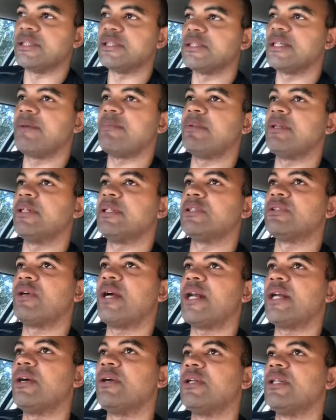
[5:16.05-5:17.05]
trying
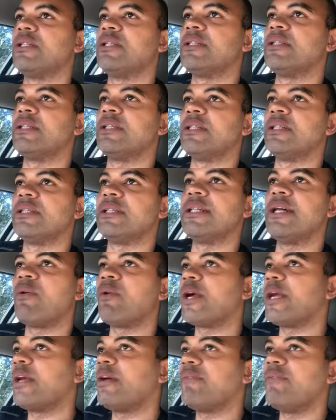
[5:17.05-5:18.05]
to go to
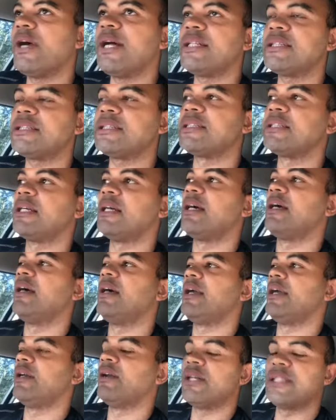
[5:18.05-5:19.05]
networking events,
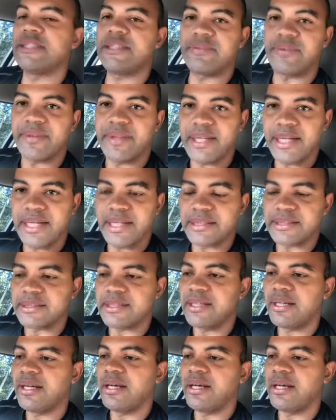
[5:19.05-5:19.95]
all these different things.